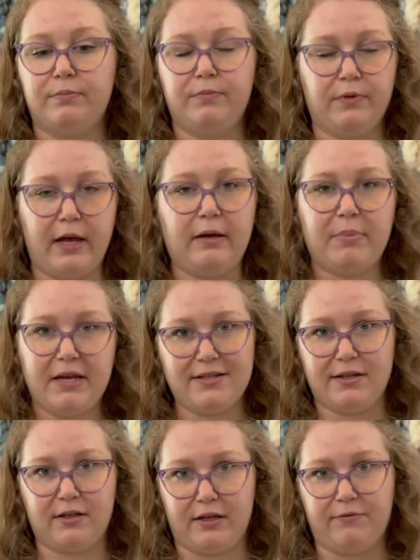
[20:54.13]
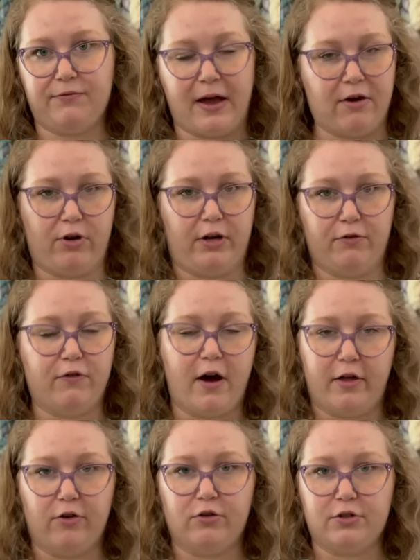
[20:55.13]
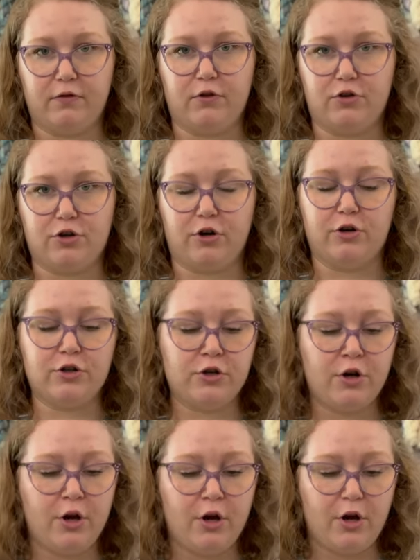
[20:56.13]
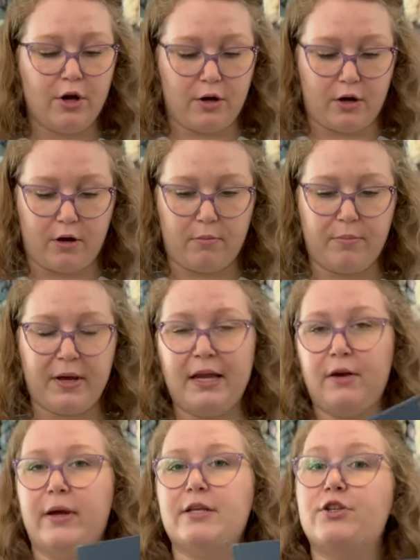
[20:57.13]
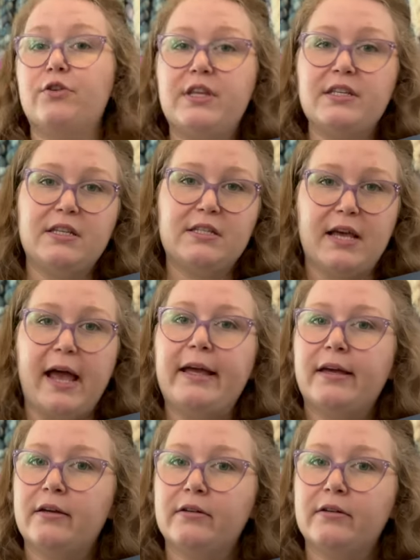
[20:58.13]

like basically founding fathers of the church. Um, but anyway, so this is like,